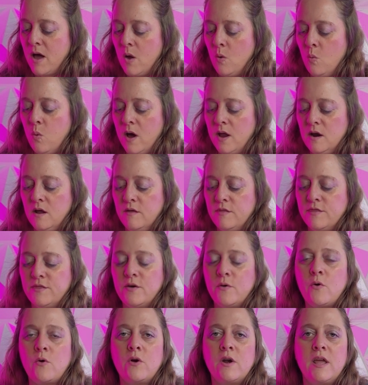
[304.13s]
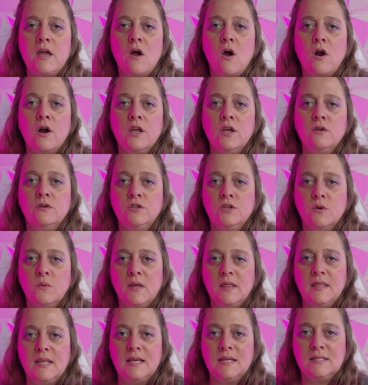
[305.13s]
what authority are you
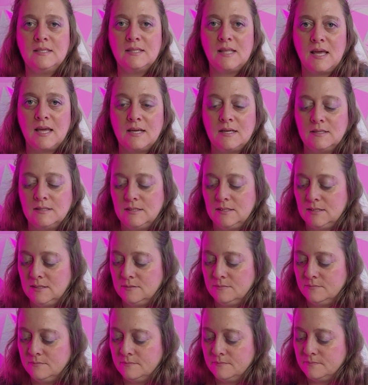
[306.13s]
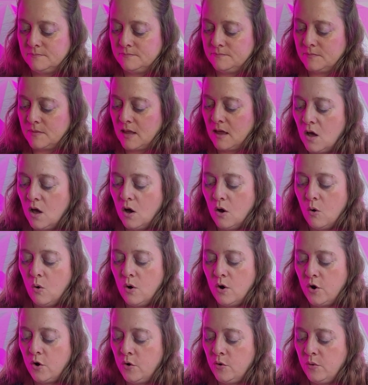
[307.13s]
doing these things?
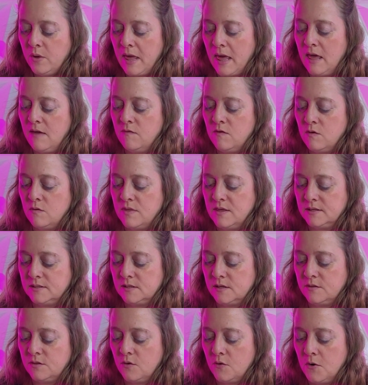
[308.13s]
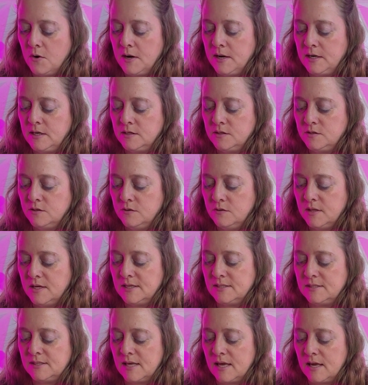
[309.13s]
Or who gave you this authority to do
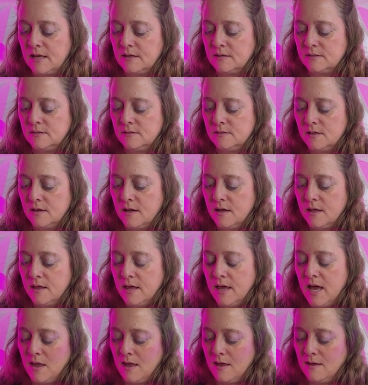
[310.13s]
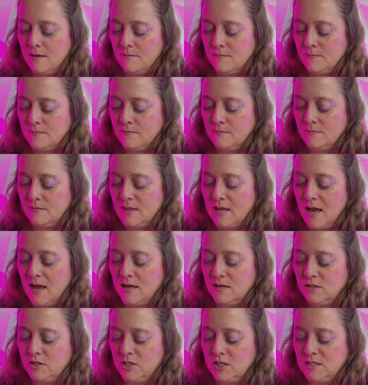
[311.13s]
these things?"
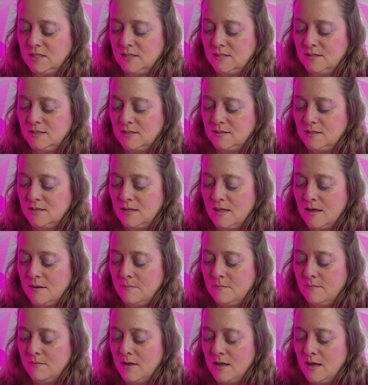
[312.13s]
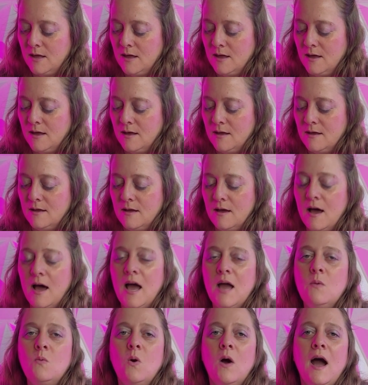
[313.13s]
And Jesus said to them,
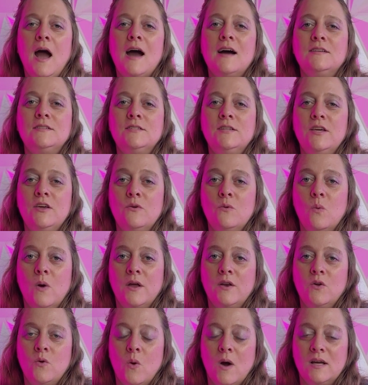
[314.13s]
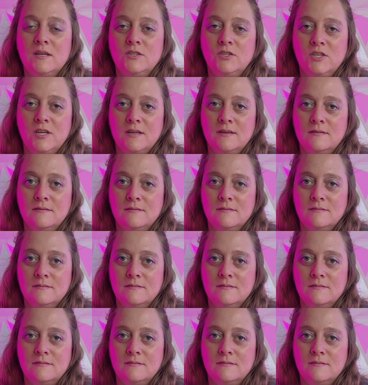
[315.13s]
"I will ask you one question,